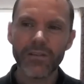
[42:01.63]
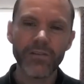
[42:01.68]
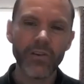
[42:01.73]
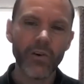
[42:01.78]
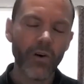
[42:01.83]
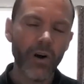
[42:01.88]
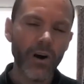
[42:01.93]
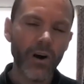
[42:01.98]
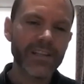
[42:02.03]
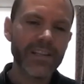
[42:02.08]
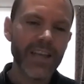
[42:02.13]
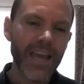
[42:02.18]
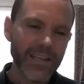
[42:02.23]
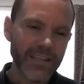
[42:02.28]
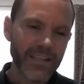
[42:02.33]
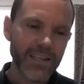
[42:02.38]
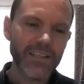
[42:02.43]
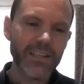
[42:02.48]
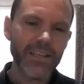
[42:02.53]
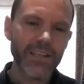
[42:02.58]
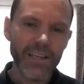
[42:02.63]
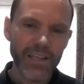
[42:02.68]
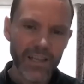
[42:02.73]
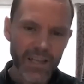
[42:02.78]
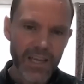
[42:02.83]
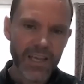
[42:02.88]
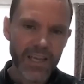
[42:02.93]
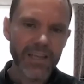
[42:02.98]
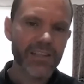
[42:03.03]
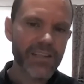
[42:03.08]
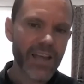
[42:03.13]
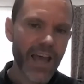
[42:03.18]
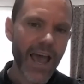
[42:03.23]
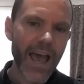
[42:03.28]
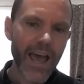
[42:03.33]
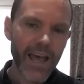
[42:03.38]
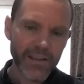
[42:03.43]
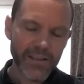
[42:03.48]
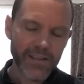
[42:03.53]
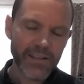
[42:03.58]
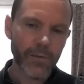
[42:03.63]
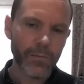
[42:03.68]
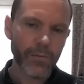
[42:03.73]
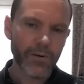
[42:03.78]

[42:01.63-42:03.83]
if your identity is as a